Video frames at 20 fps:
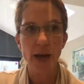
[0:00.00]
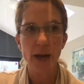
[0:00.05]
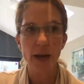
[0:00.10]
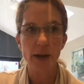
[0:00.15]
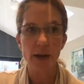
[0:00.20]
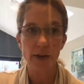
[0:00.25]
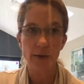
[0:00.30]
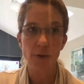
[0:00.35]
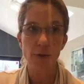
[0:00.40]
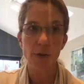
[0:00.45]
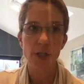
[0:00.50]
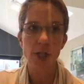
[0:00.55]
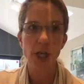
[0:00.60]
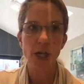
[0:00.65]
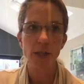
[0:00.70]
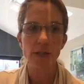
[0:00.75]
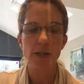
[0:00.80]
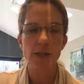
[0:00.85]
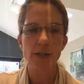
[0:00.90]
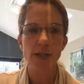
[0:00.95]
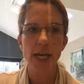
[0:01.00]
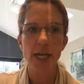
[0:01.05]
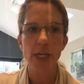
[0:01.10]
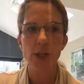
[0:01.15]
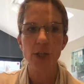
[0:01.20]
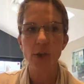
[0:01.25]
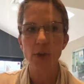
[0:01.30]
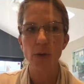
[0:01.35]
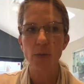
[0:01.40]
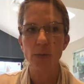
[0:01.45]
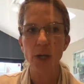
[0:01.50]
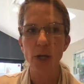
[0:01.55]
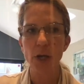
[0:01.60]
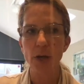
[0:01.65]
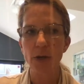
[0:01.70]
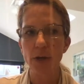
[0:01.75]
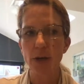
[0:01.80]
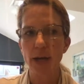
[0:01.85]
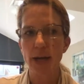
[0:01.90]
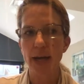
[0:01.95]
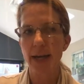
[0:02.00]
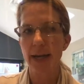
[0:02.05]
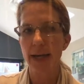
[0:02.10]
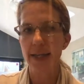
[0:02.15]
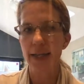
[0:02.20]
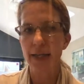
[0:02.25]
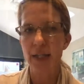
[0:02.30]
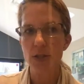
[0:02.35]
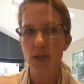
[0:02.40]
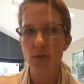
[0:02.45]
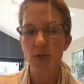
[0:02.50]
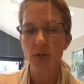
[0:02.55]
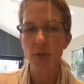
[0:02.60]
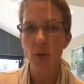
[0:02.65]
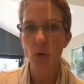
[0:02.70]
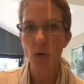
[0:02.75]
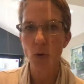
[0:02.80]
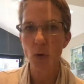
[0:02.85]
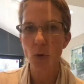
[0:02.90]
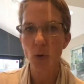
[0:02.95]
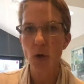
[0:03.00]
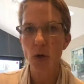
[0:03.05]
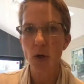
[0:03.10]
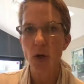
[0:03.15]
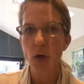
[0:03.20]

for a child this age, they would be on at least 4